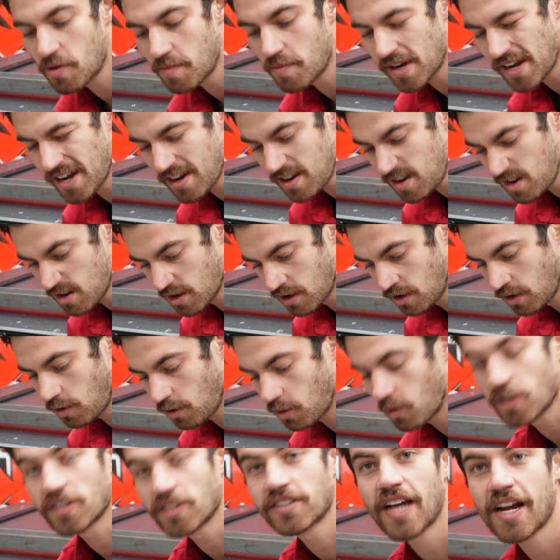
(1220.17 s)
bit in,
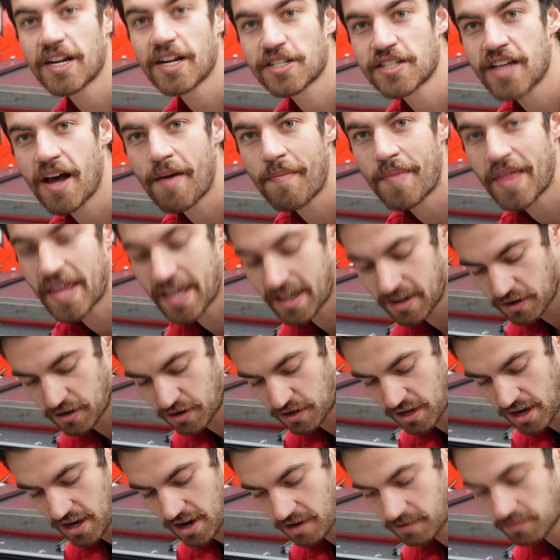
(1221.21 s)
or touch something, or
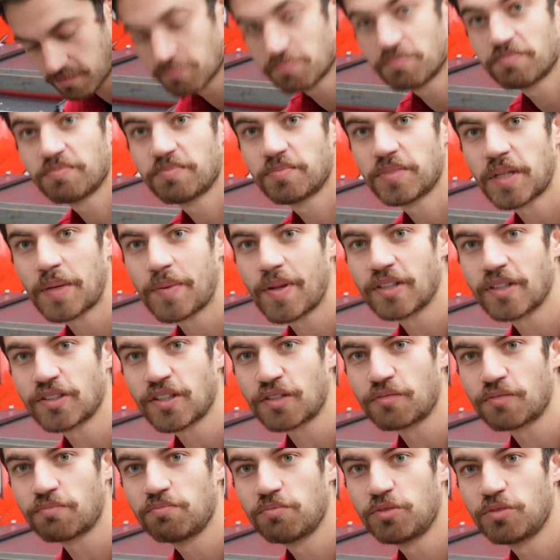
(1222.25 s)
some of those
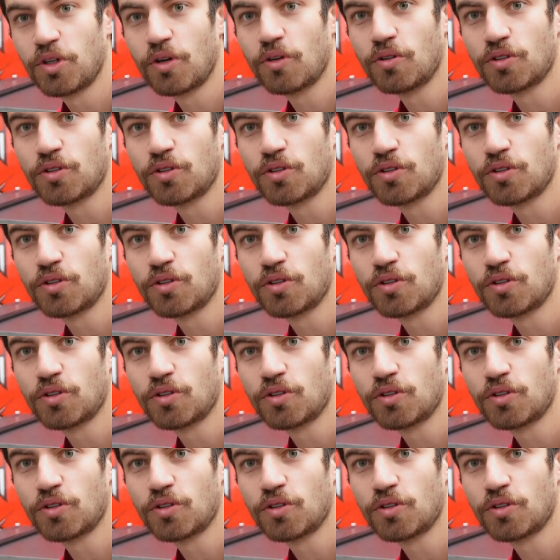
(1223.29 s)
like drill